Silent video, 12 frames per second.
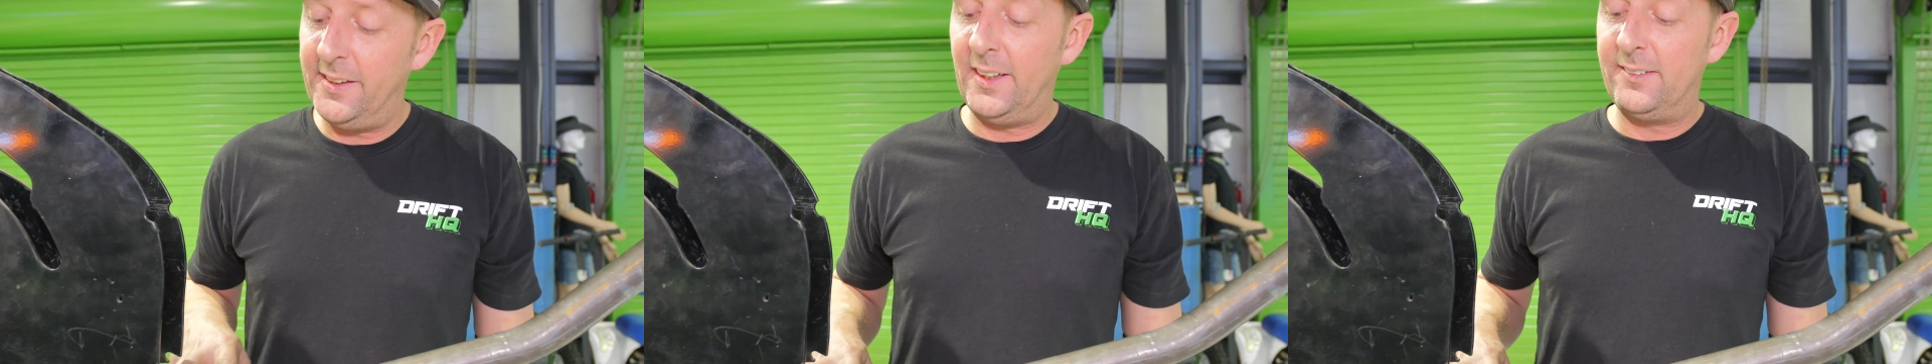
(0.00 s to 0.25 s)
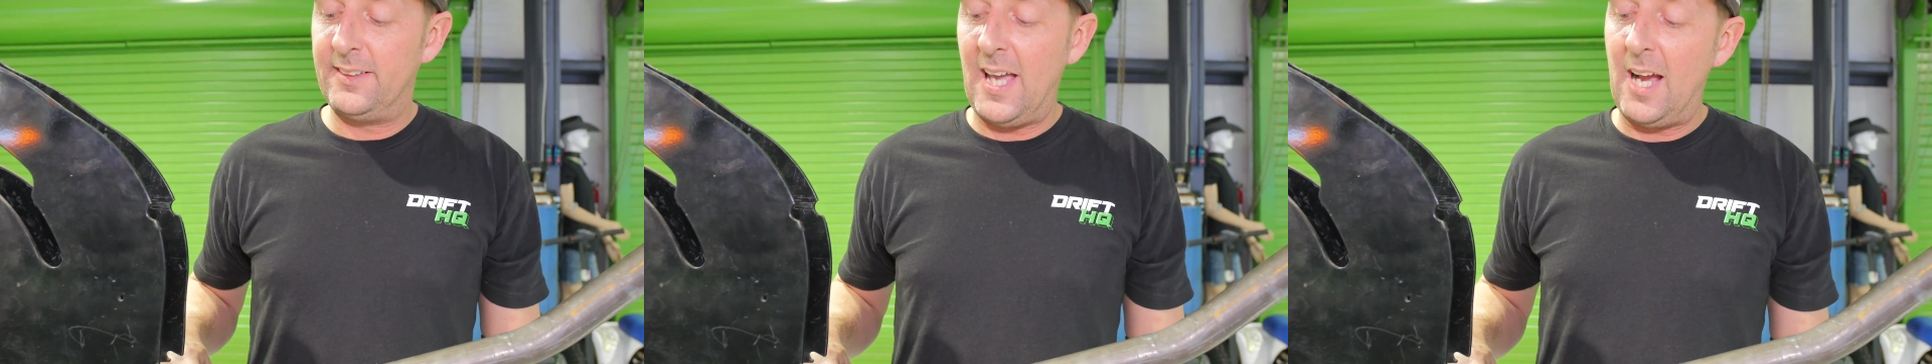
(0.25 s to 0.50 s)

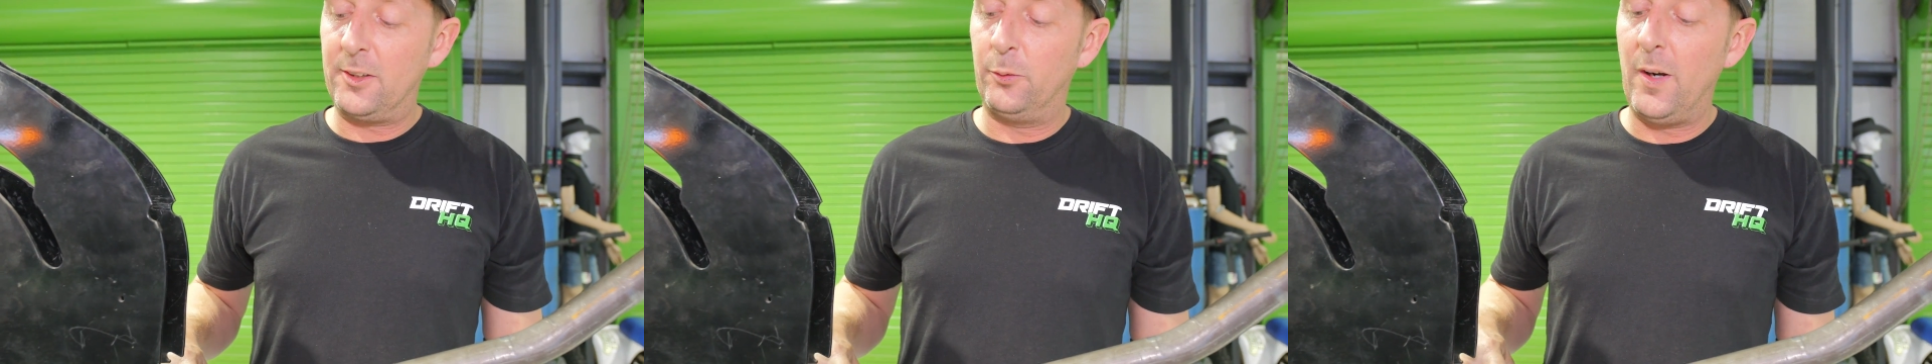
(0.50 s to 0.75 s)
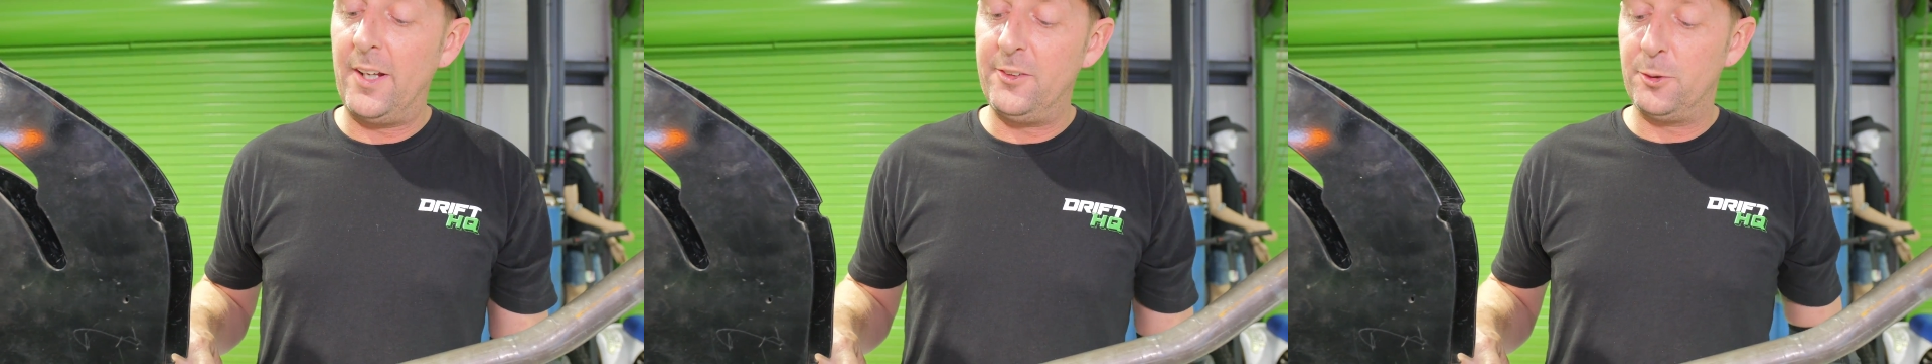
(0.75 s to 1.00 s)
exact
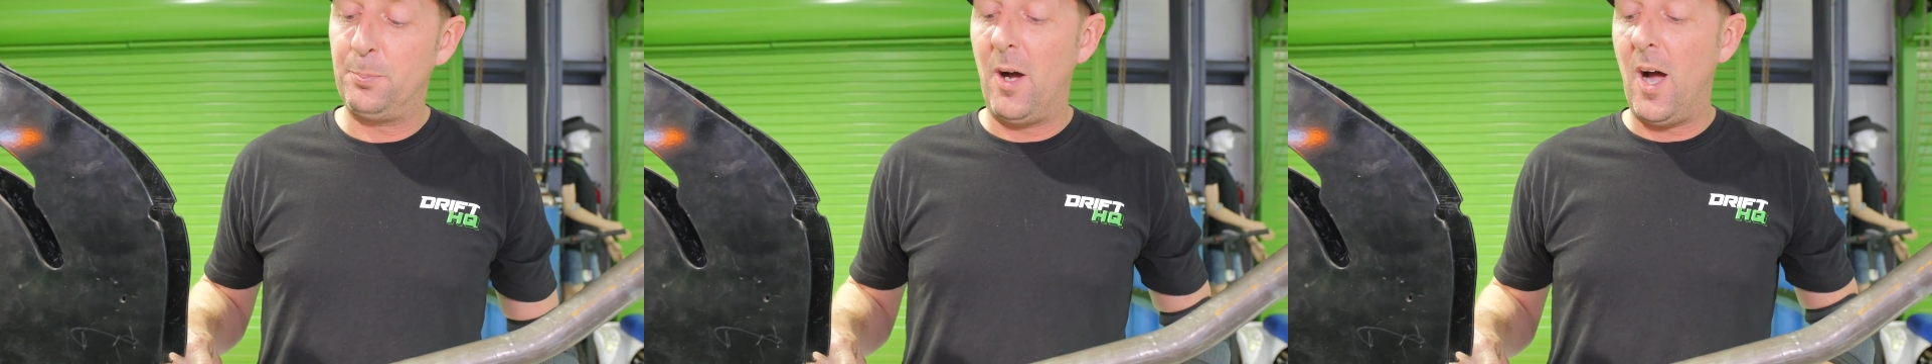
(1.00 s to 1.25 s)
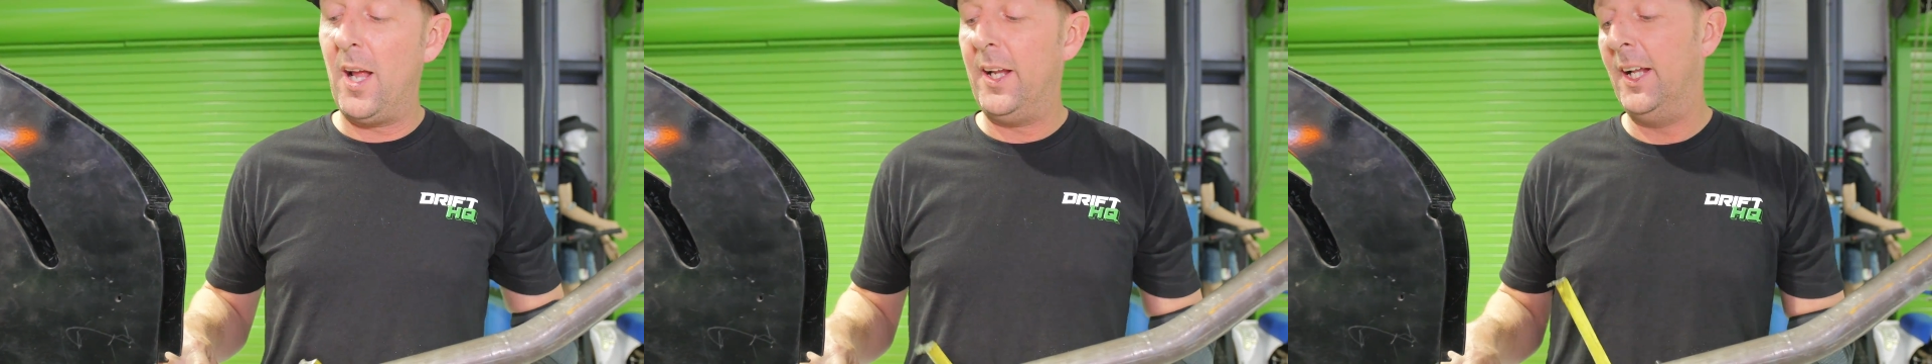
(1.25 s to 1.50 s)
right
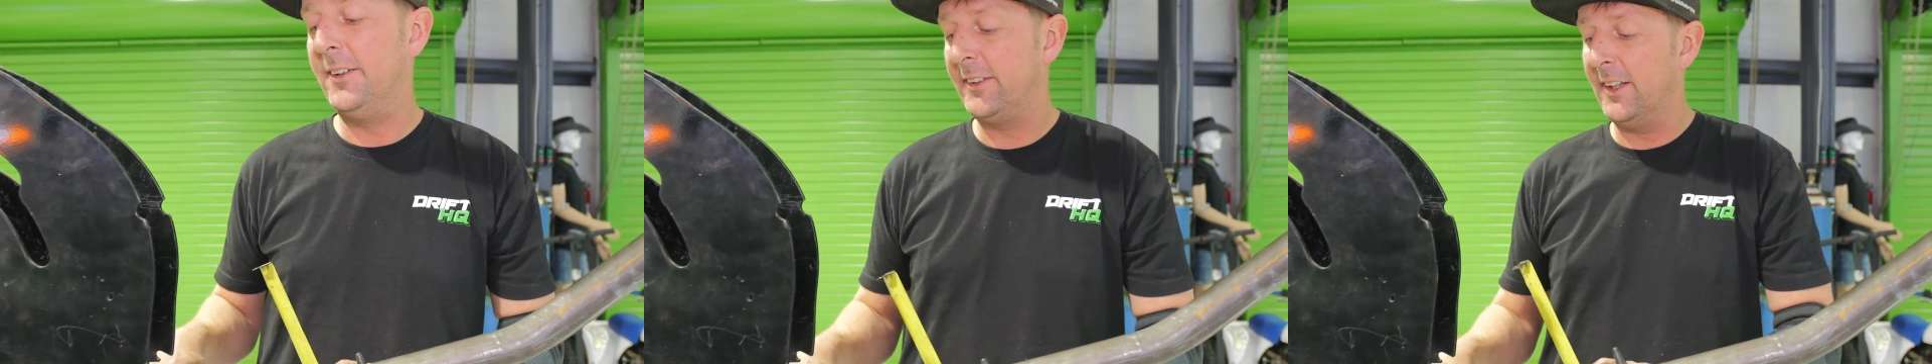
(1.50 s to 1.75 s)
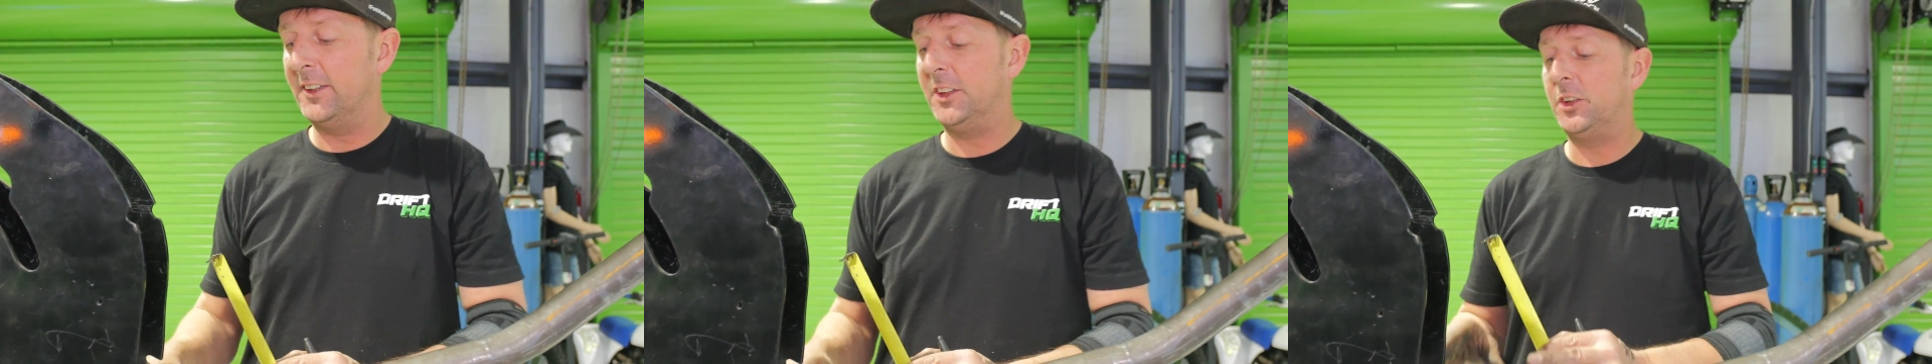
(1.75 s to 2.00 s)
spot, it's
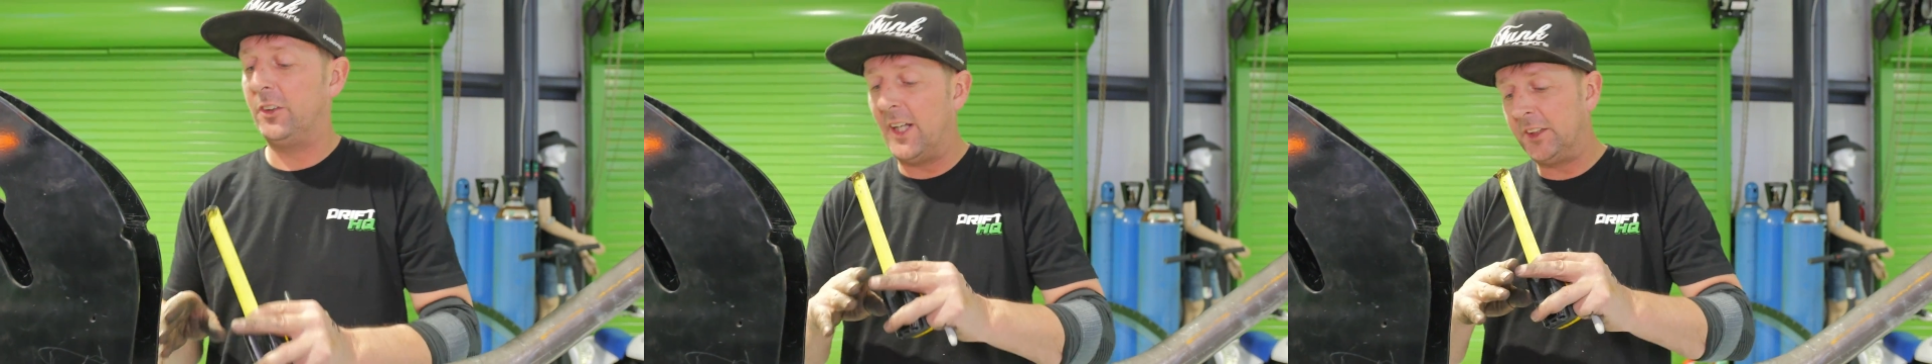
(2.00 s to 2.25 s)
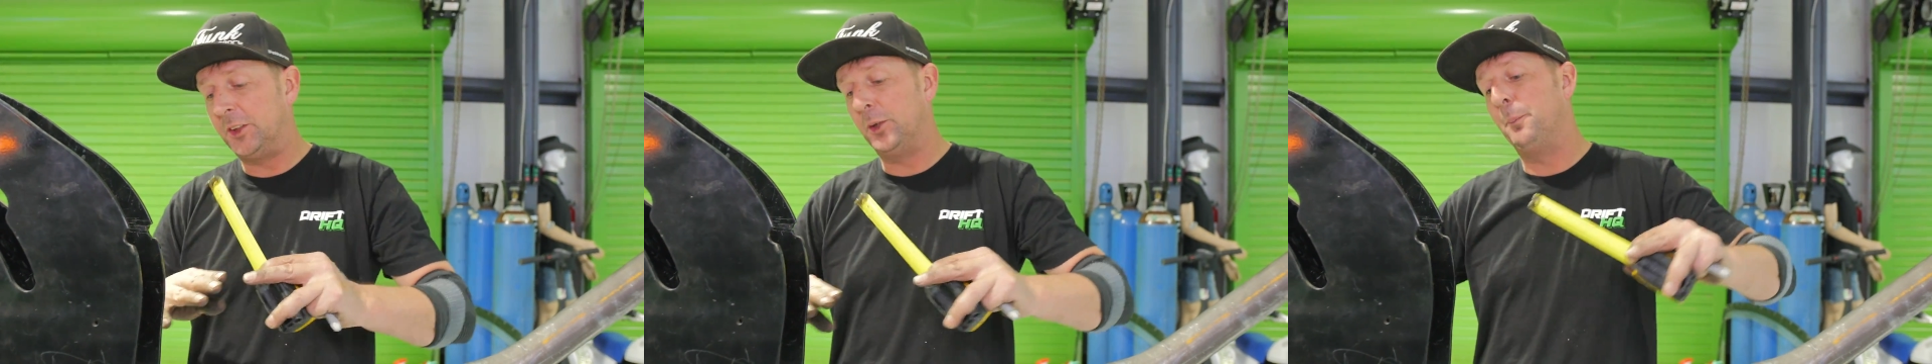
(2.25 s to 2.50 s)
gonna
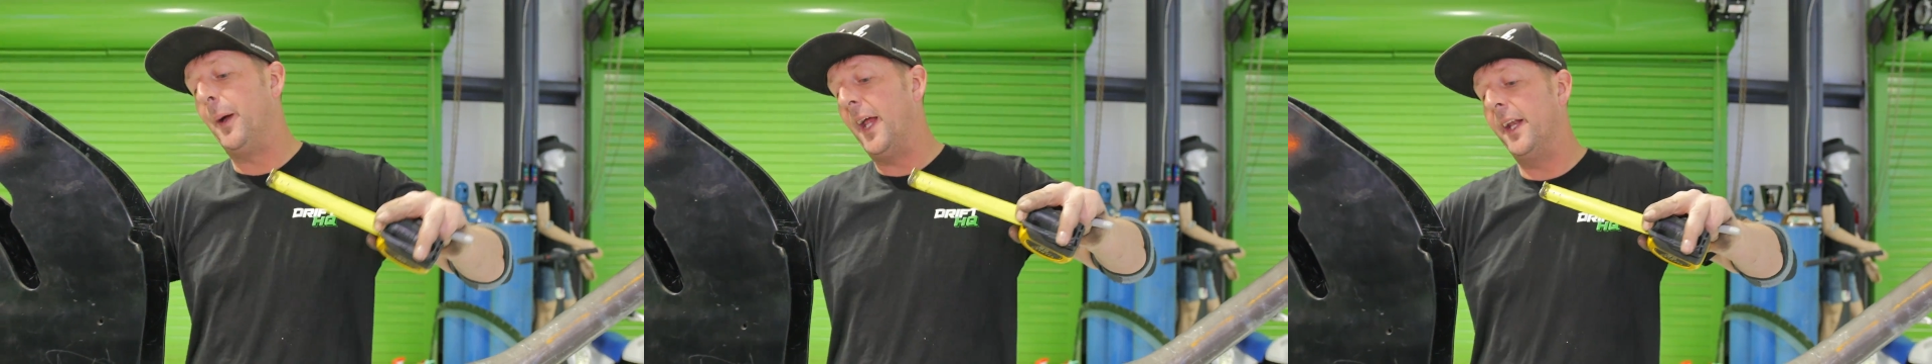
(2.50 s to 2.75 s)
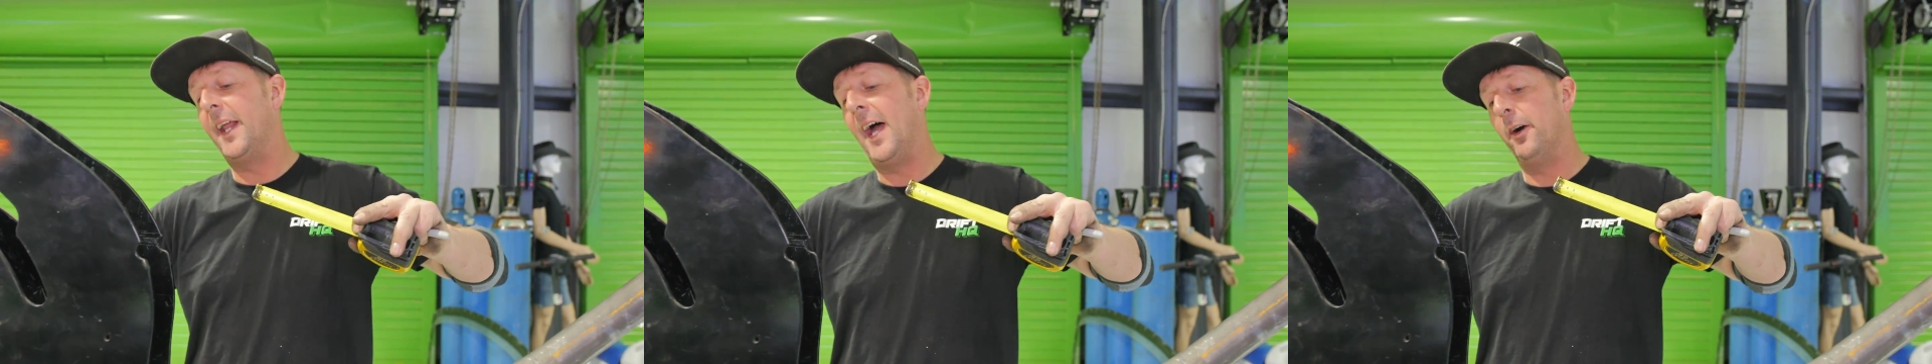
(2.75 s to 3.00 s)
stretch your
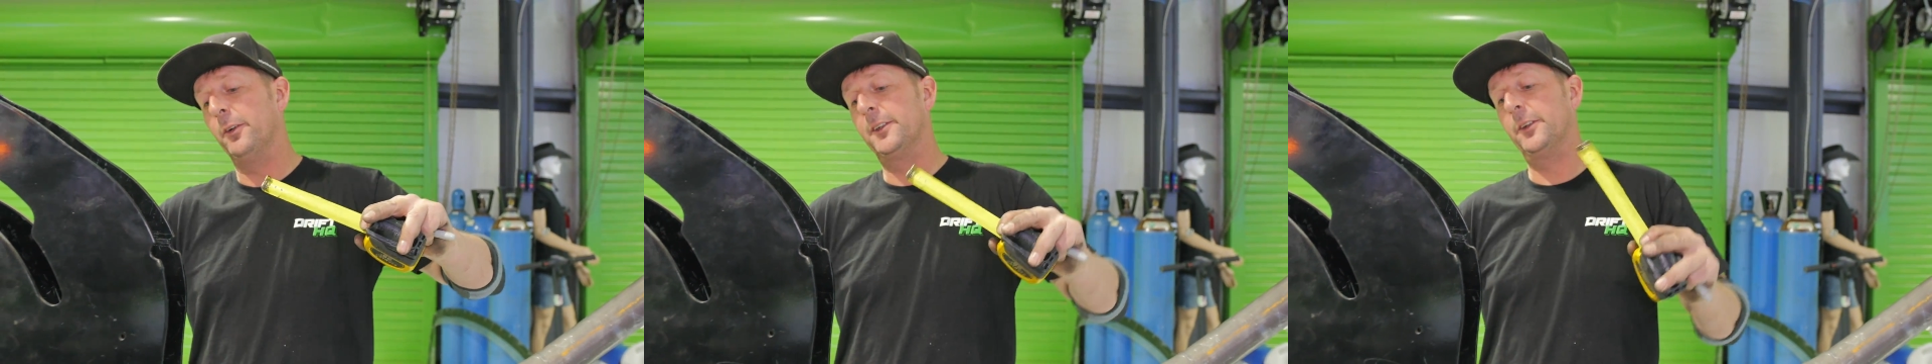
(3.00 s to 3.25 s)
bend out.